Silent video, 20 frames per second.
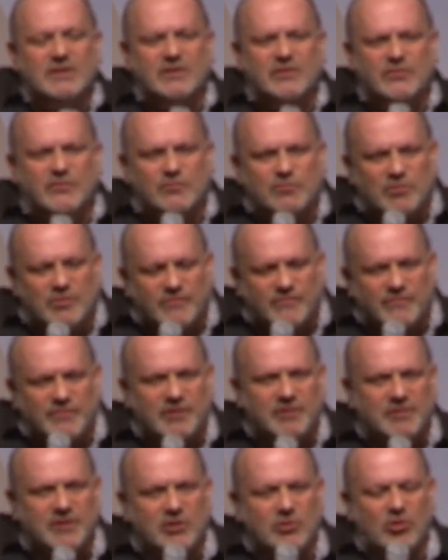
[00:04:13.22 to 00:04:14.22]
through a
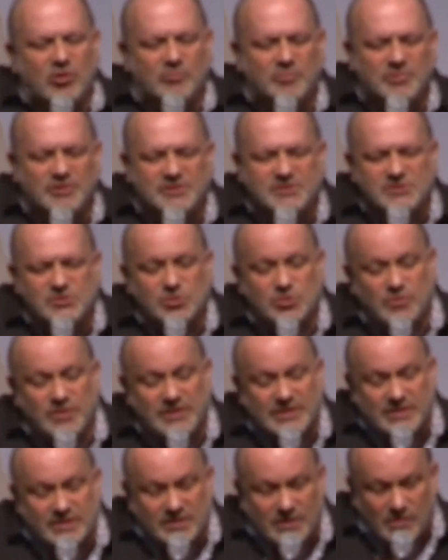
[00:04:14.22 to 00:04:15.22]
very complex story.
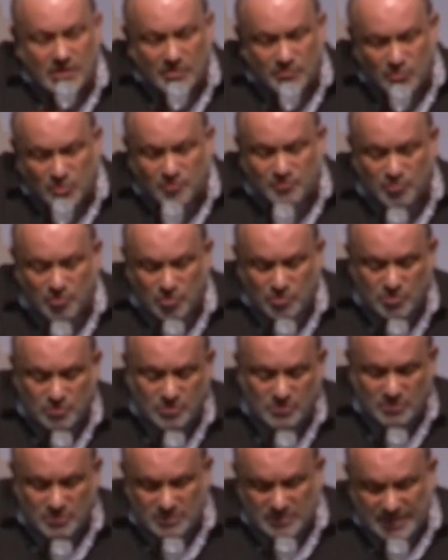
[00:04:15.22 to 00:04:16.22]
And
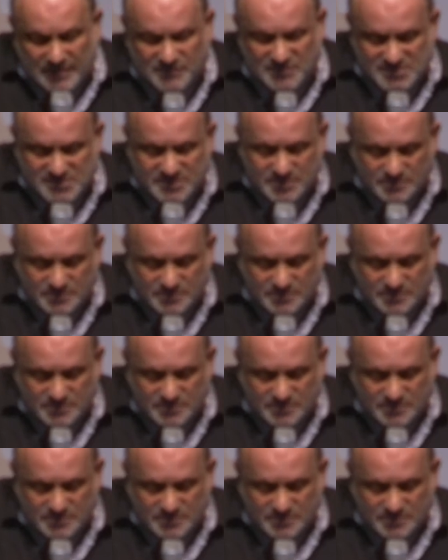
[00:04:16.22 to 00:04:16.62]
apropos, I have to say